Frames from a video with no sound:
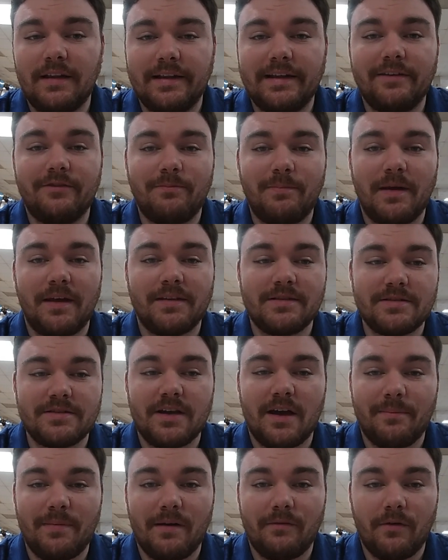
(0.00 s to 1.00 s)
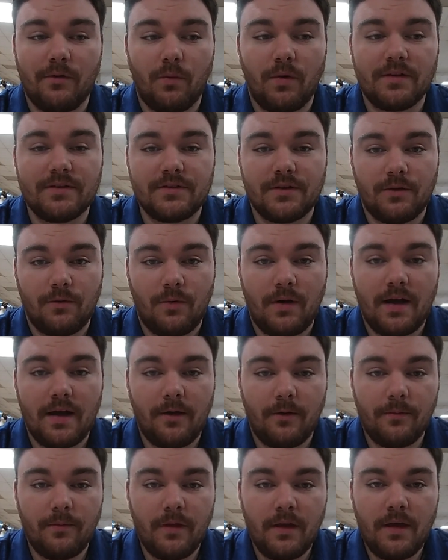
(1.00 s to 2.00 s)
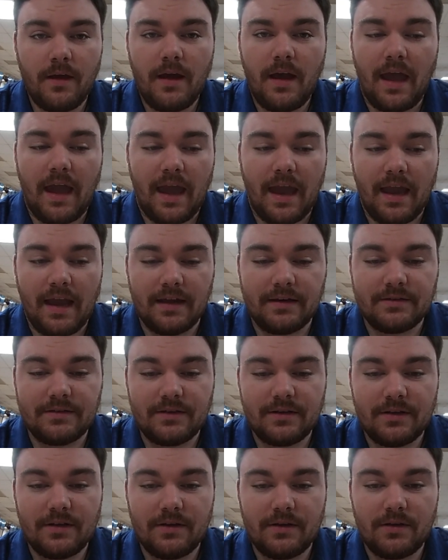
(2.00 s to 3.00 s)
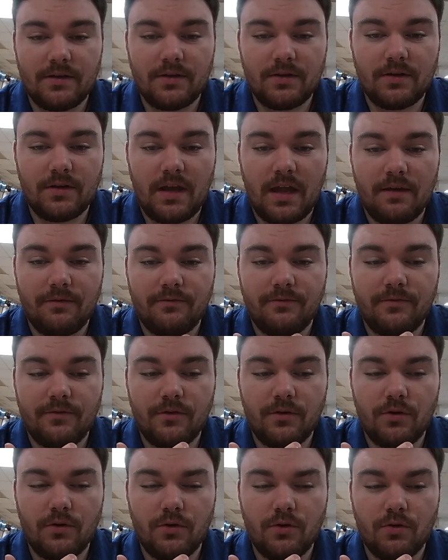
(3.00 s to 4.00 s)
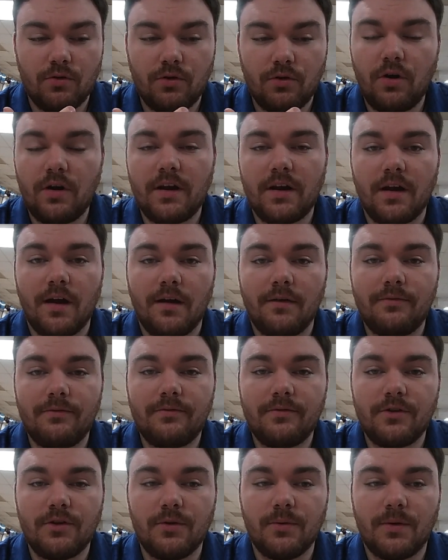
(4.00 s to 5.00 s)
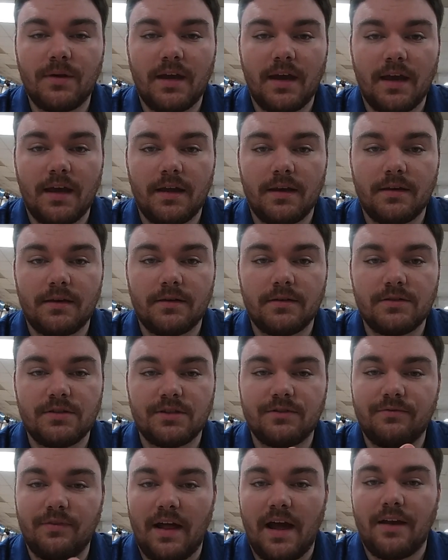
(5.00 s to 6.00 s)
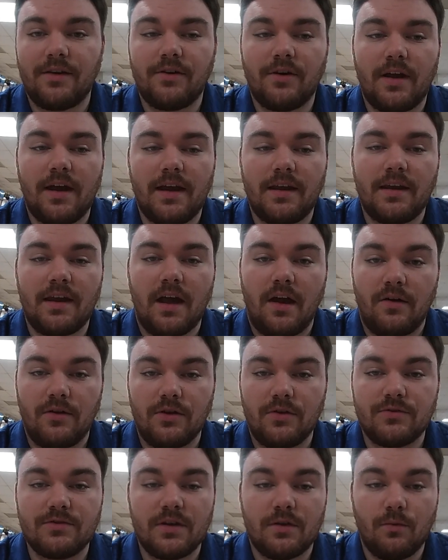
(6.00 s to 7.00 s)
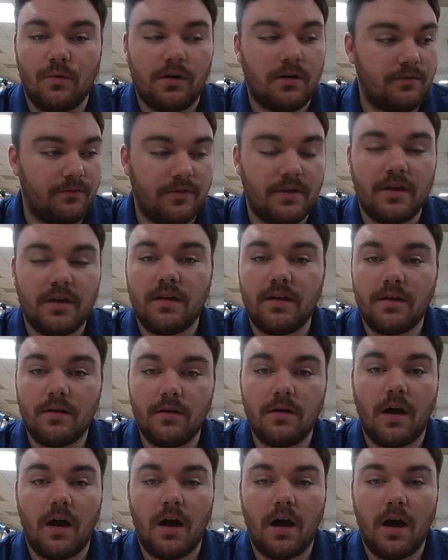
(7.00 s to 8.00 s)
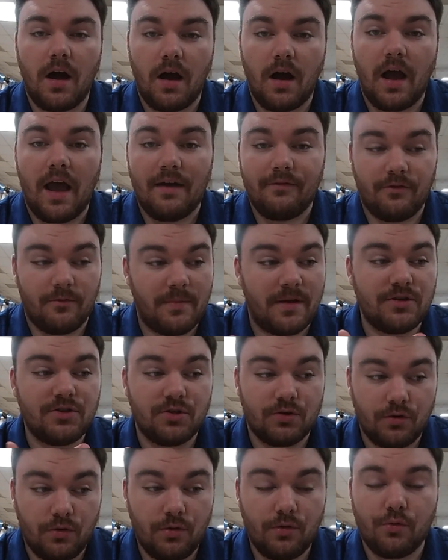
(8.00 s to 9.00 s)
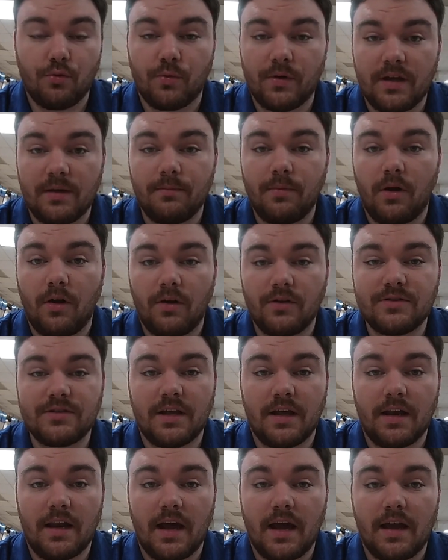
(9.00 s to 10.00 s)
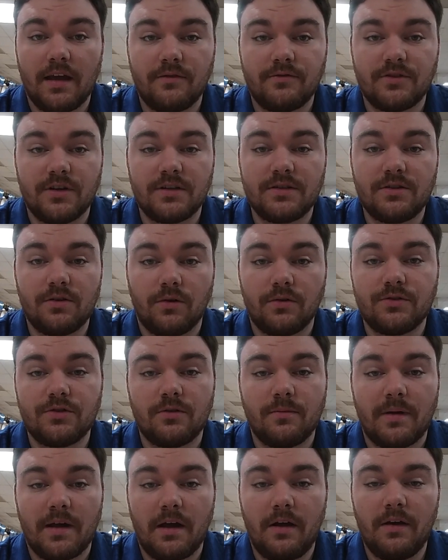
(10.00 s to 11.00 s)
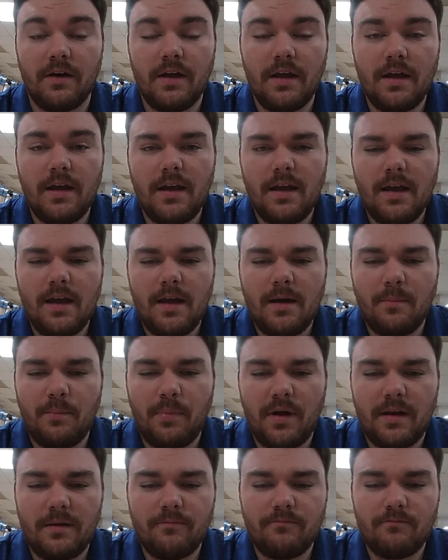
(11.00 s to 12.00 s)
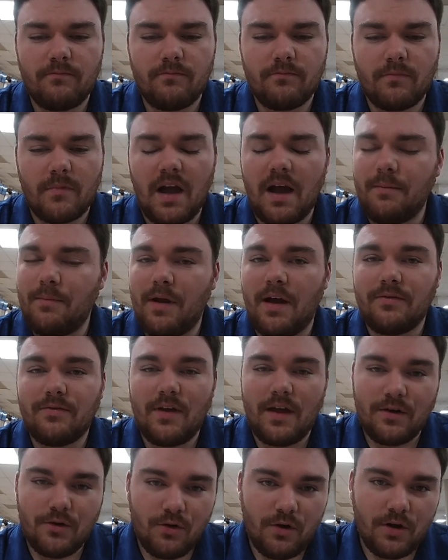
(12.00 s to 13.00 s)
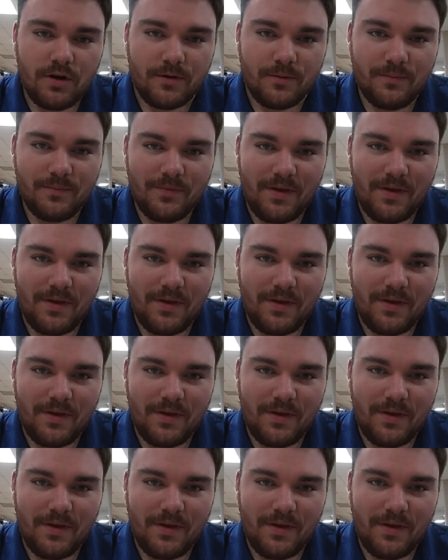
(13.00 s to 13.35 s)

to leave pins up every once in a while. And if you're good enough, you can just flatten your hand out using one of the aforementioned 3 balls that I have just told you about. But I'm not that good.